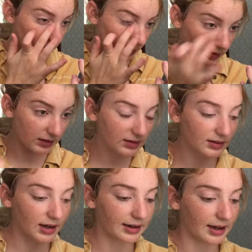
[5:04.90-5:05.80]
This
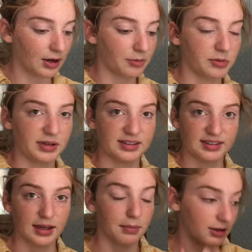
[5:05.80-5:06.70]
kind of helps me
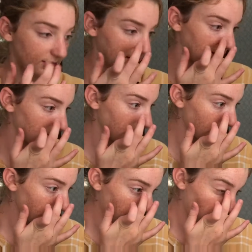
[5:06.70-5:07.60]
skip
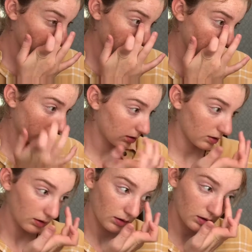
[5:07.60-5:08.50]
concealer,
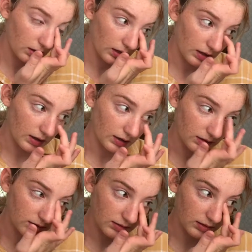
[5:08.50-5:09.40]

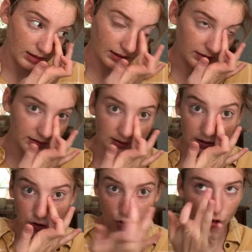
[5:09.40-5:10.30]
and that is
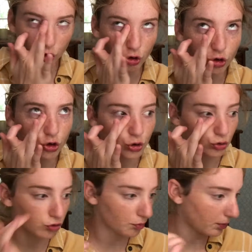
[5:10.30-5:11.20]
a
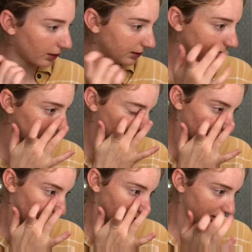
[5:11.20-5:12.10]
huge plus,
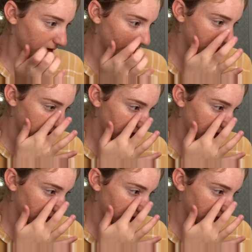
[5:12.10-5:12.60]
because really